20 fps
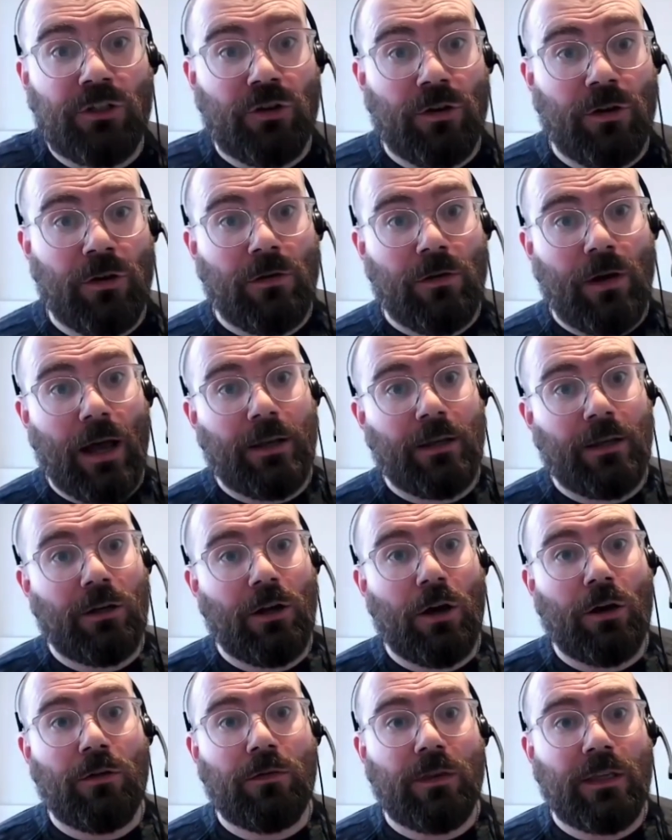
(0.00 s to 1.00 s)
true. And, you
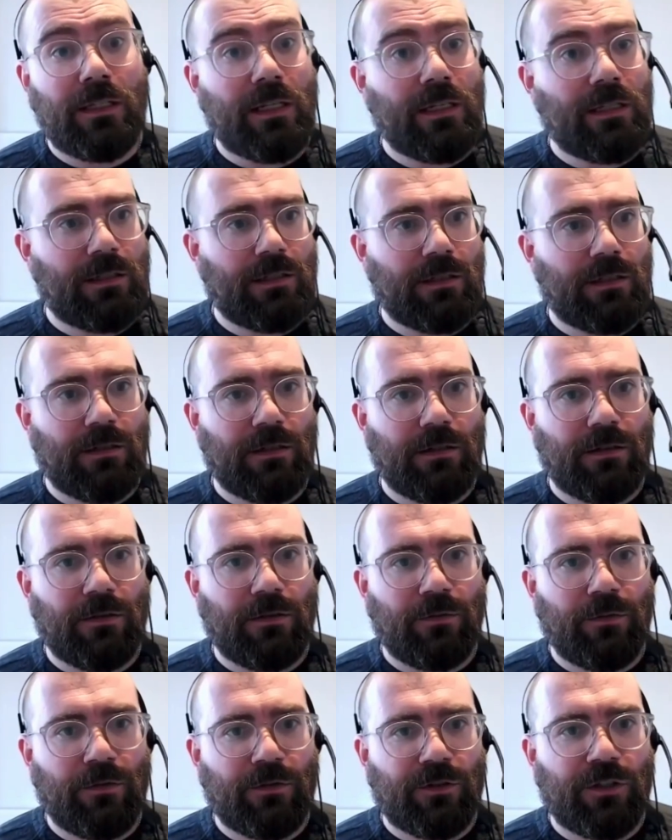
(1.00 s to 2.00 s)
know, this is
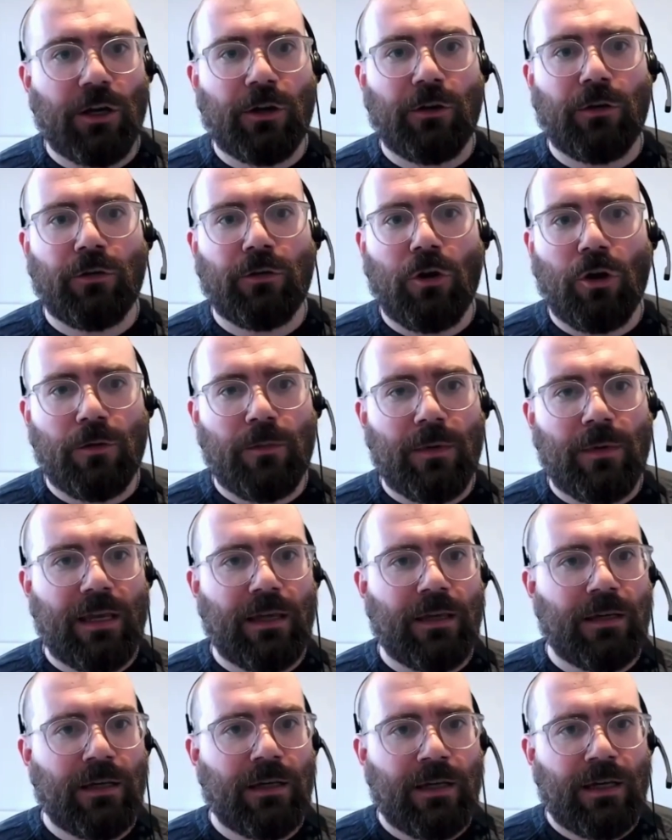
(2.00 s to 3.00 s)
circular
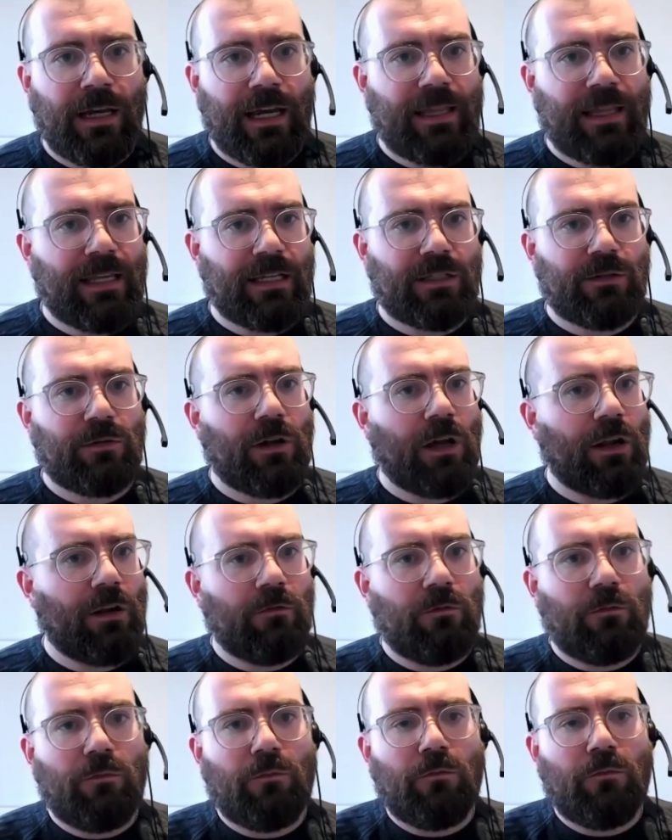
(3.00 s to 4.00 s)
economy in this kind
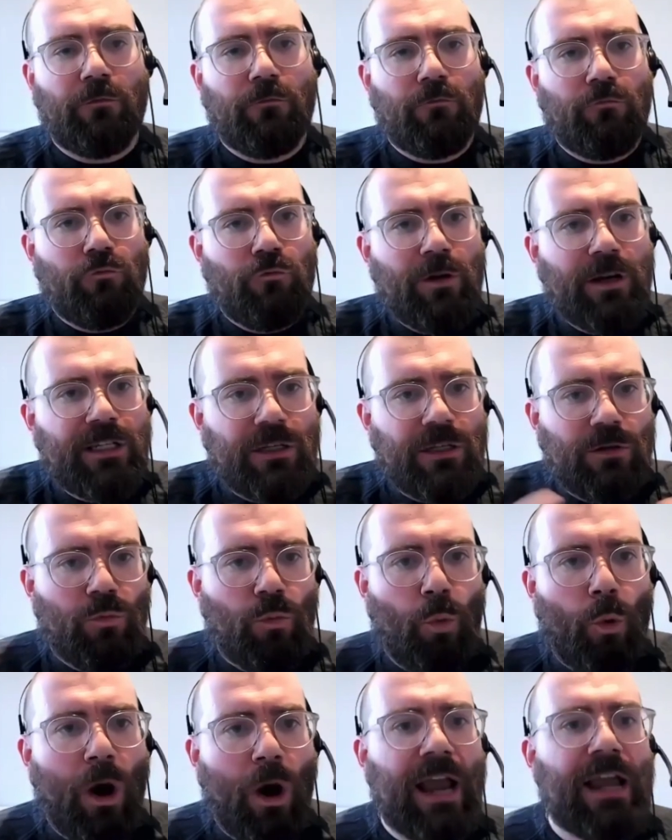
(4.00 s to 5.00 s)
of recent
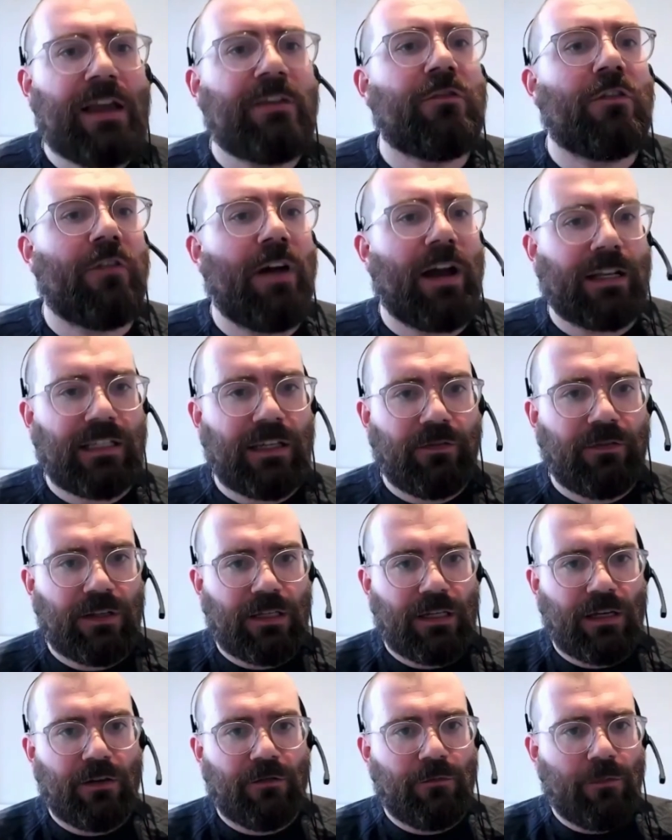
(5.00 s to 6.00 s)
wave of
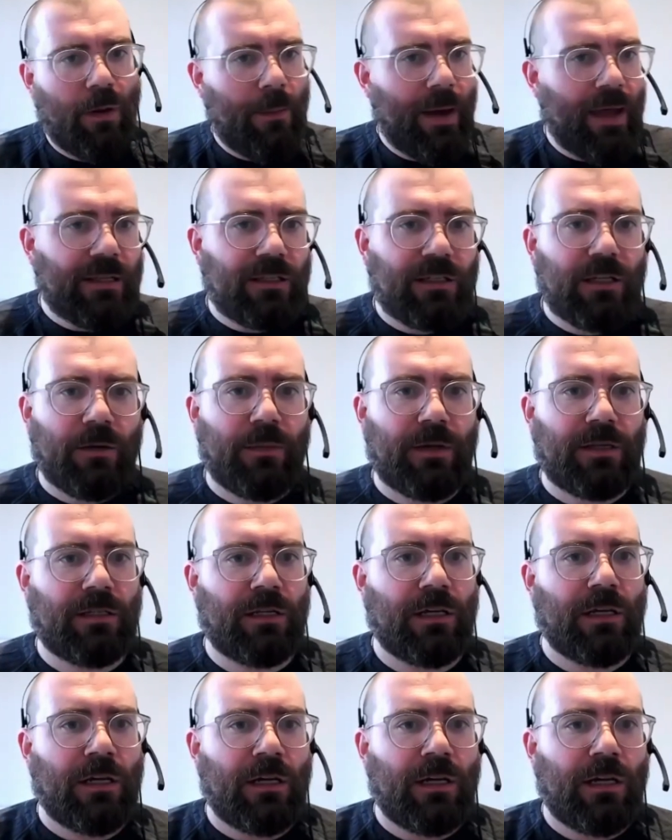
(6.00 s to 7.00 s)
activity, of momentum, is
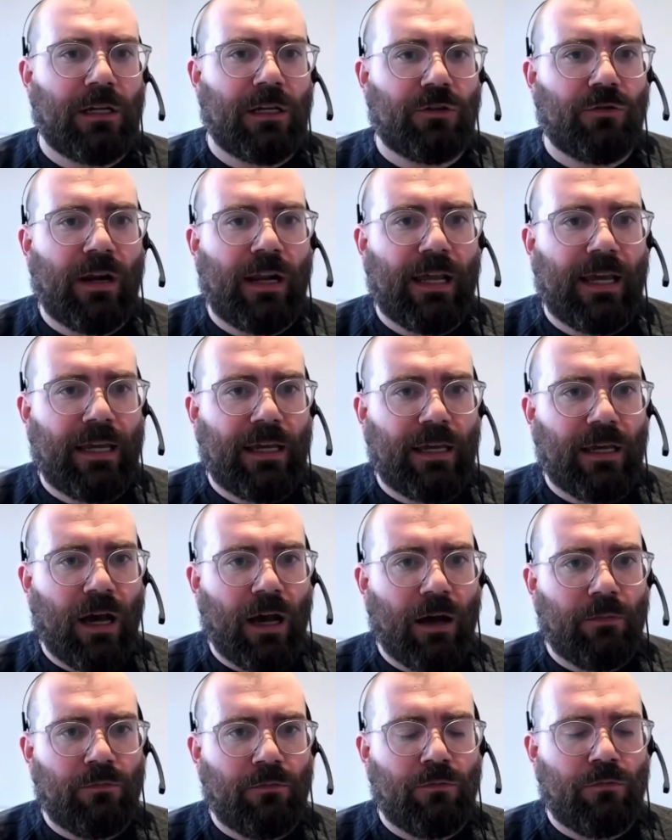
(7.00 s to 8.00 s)
really,
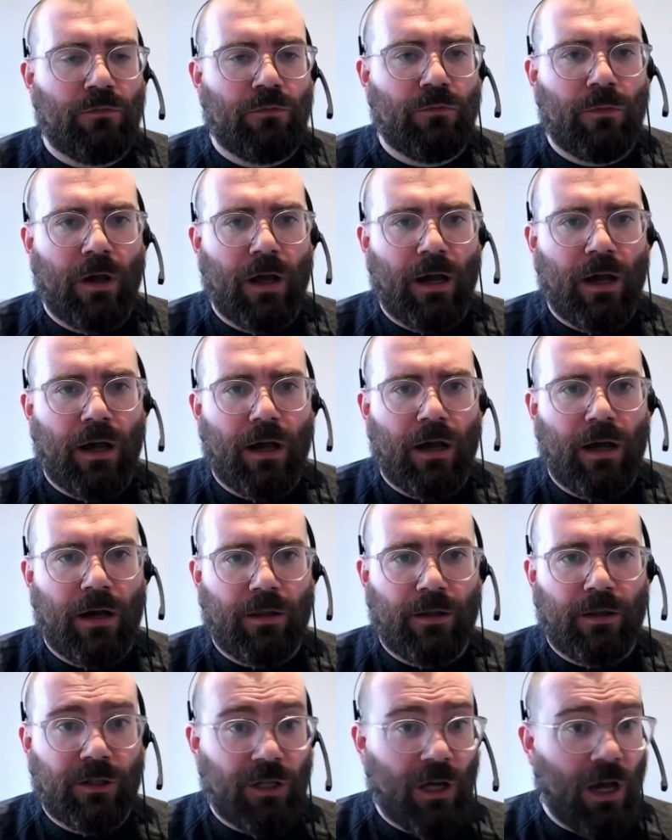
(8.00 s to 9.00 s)

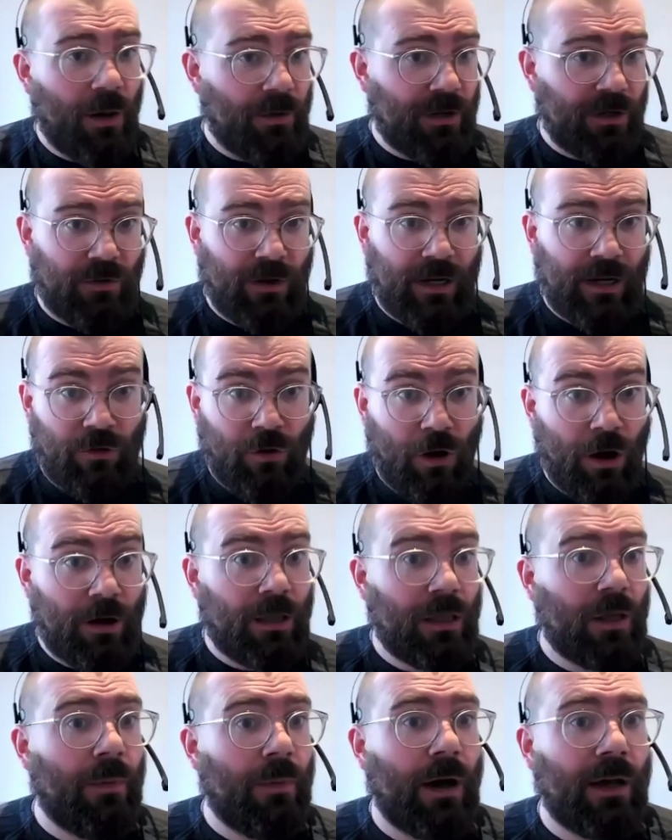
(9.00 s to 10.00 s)
the term has really grown in
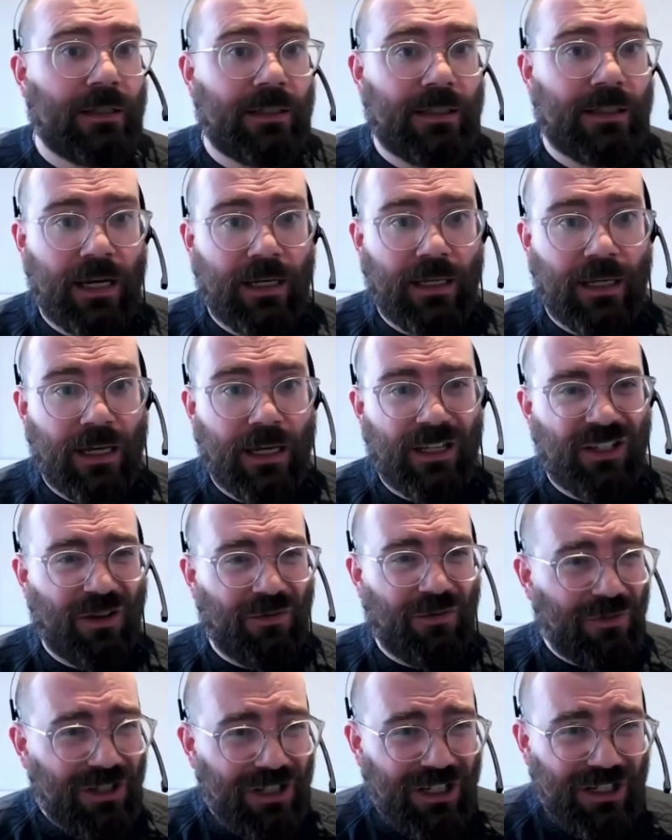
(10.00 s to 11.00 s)
the past 10 years,
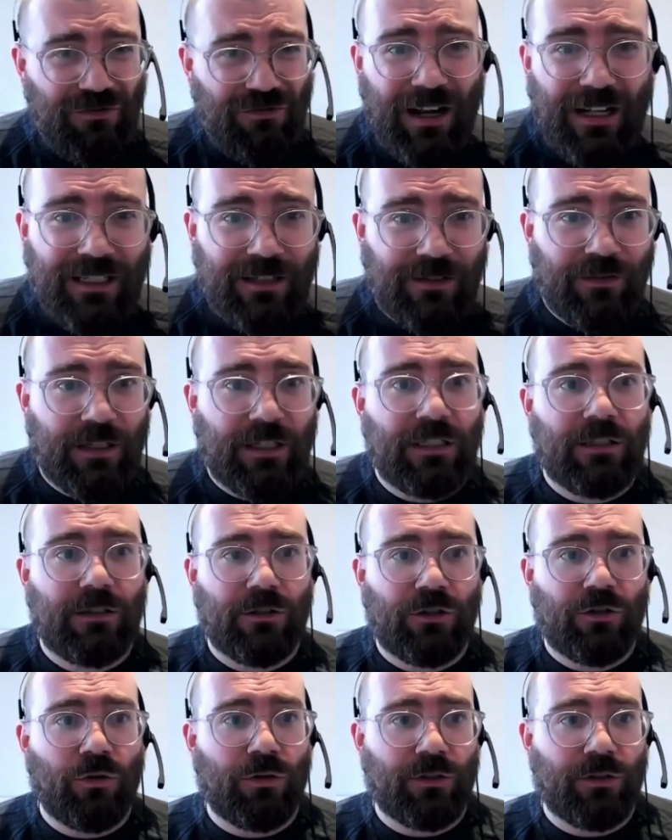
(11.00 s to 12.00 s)
which is a relatively
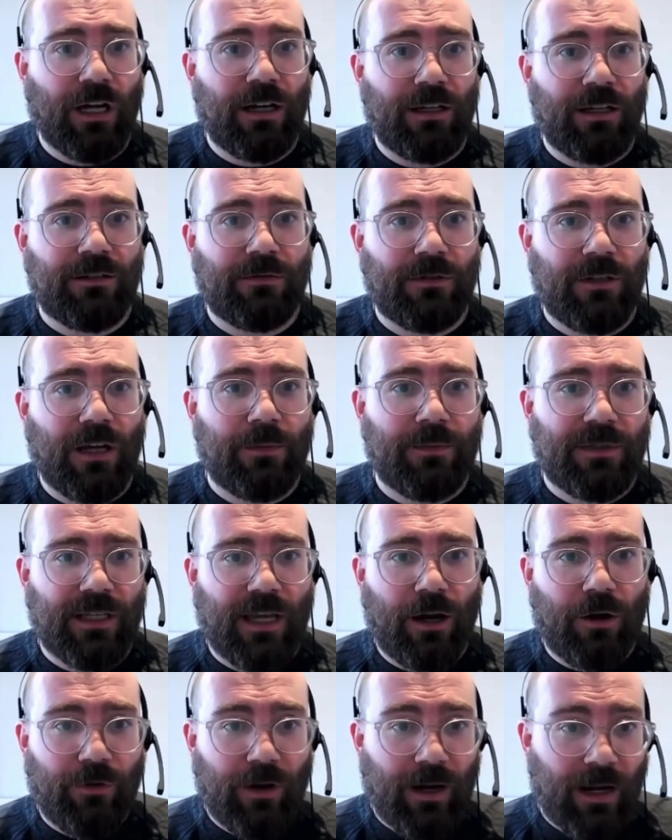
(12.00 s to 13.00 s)
short time
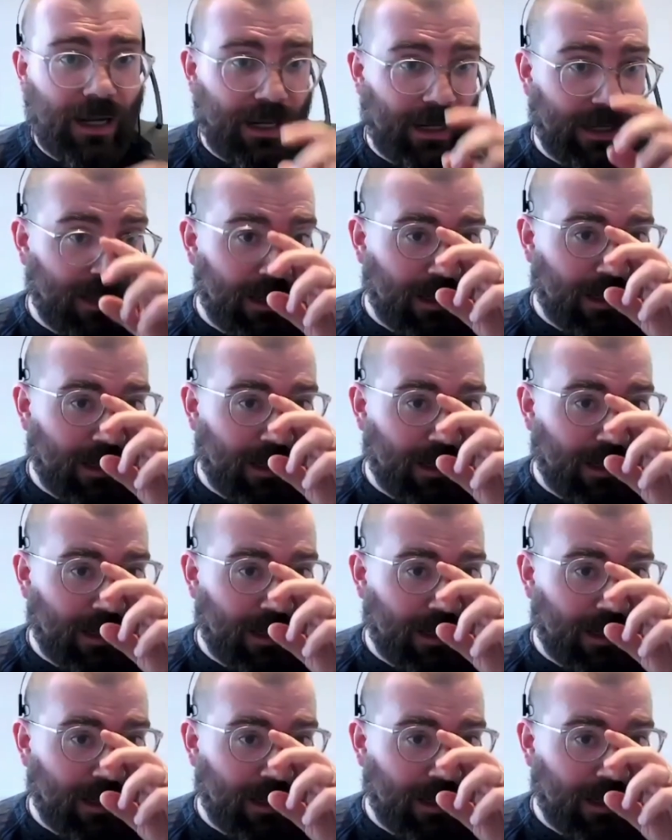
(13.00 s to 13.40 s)
scale, really.